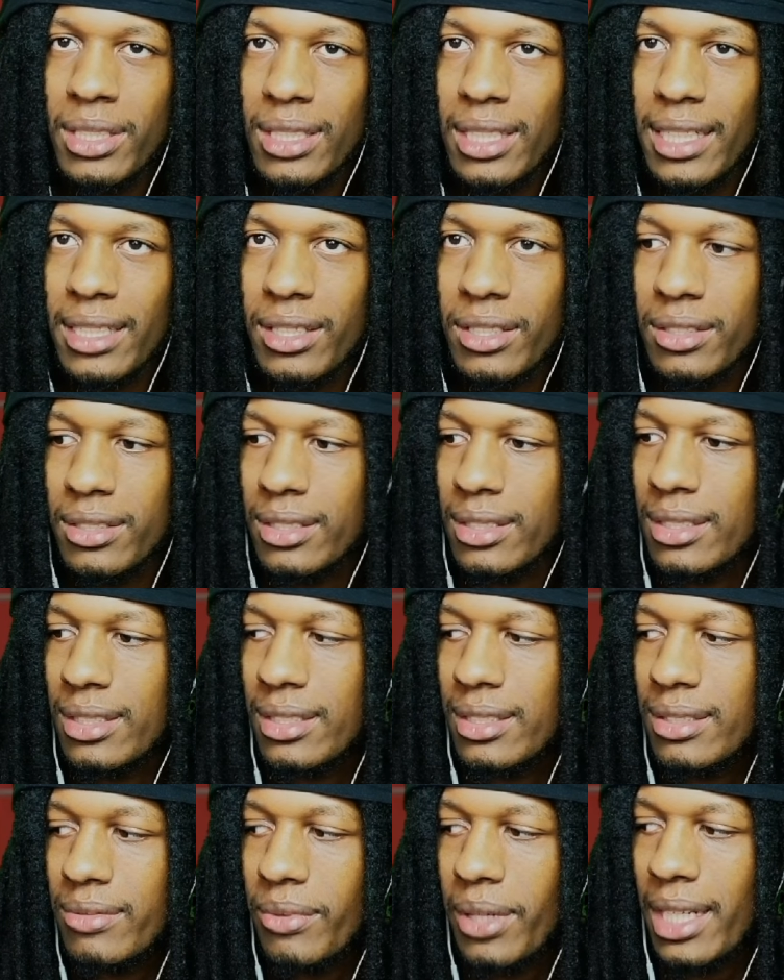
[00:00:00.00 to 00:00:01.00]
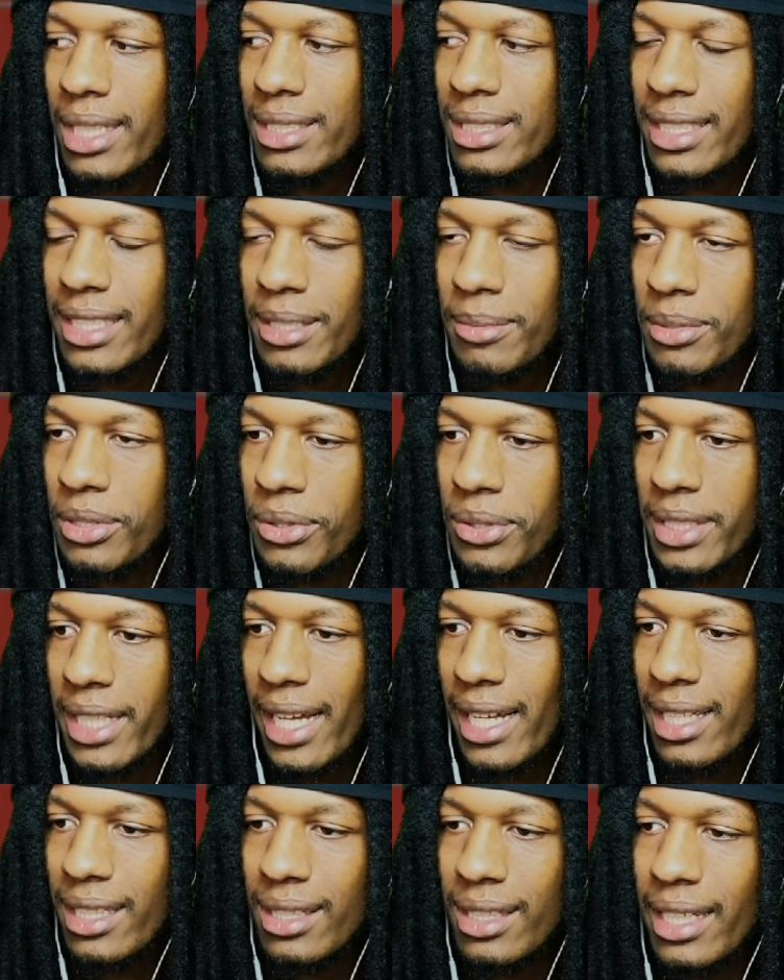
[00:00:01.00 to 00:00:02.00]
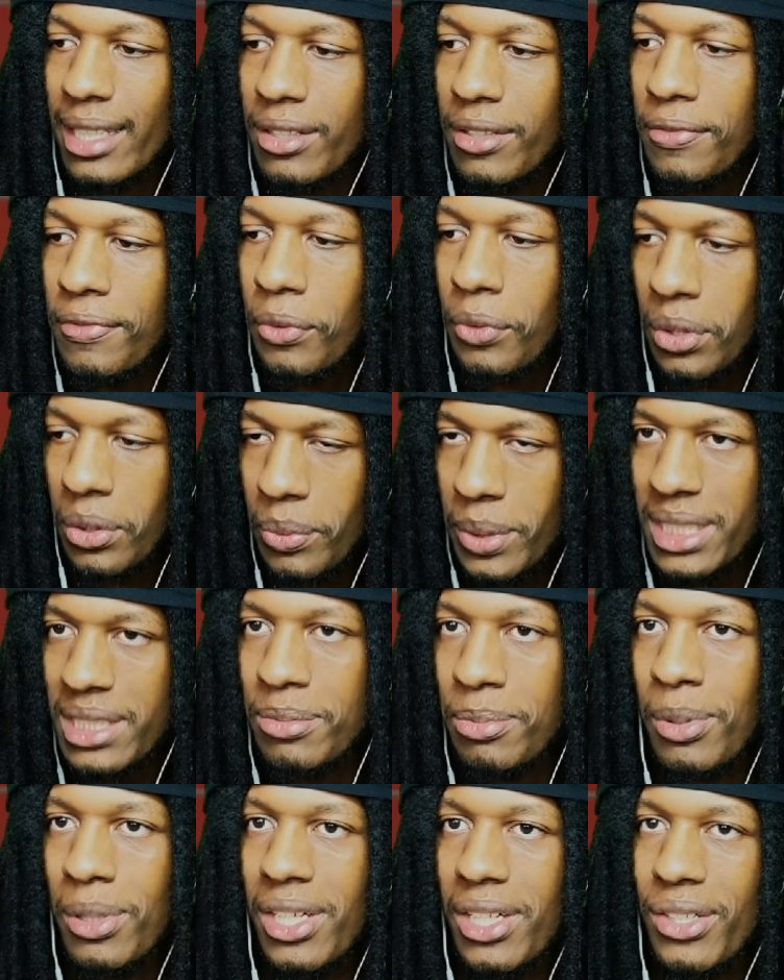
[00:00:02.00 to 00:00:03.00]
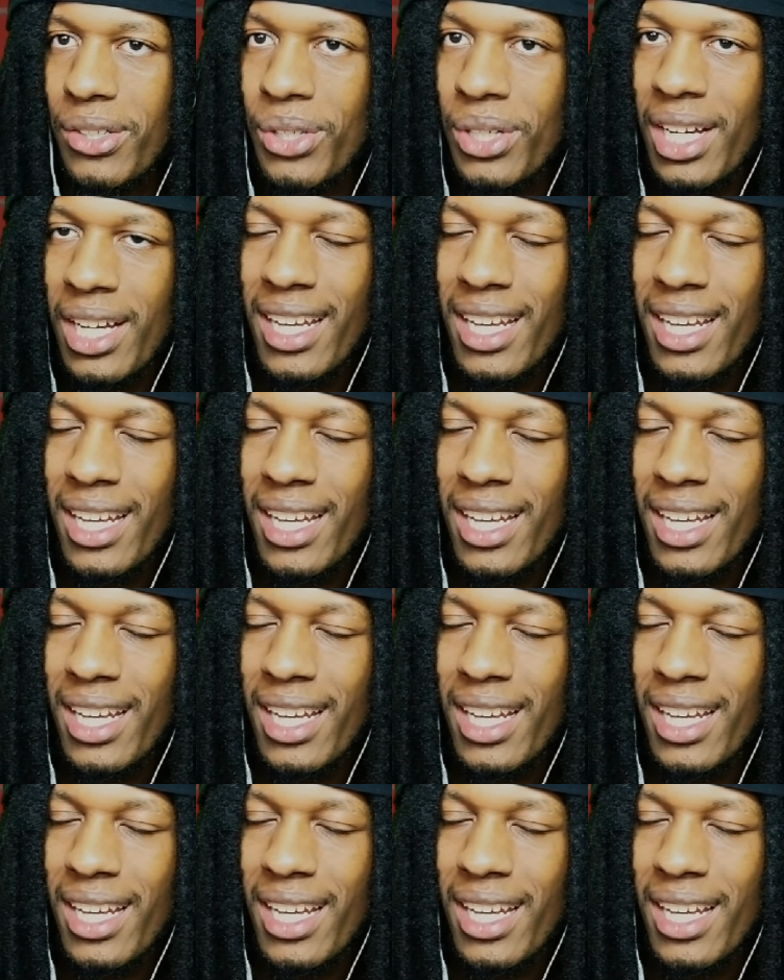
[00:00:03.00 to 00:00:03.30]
Let the why does it keep doing that? Let the four winds blow.